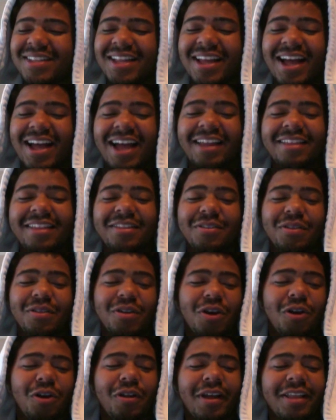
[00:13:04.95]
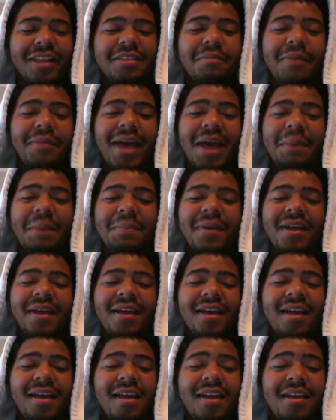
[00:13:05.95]
I need to go look at the map.
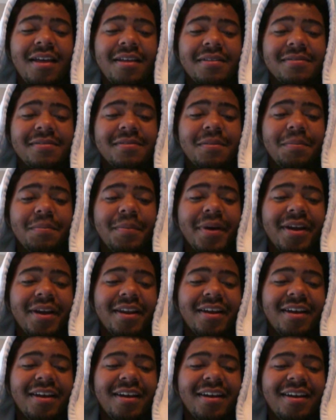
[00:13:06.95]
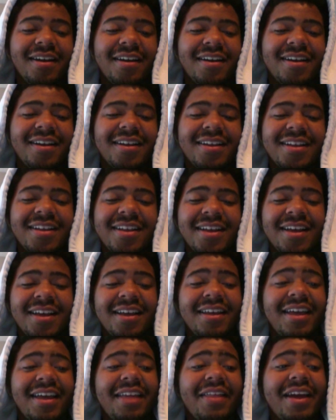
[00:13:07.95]
But
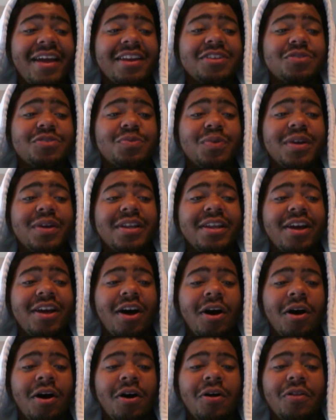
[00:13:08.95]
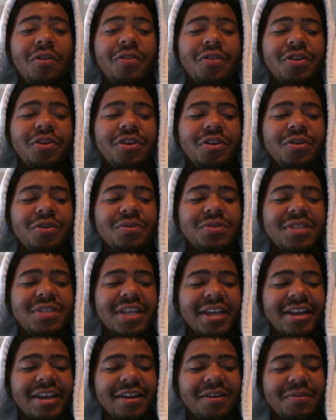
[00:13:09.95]
yeah, that is really all the news
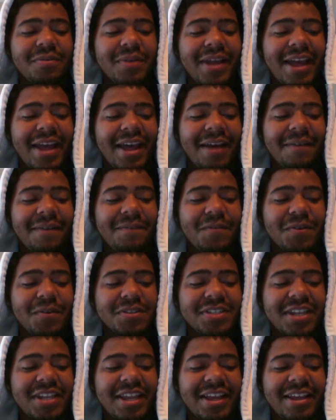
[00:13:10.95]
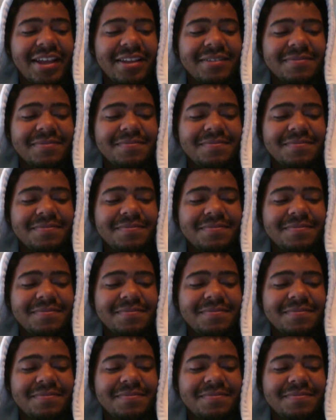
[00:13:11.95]
here we have for today.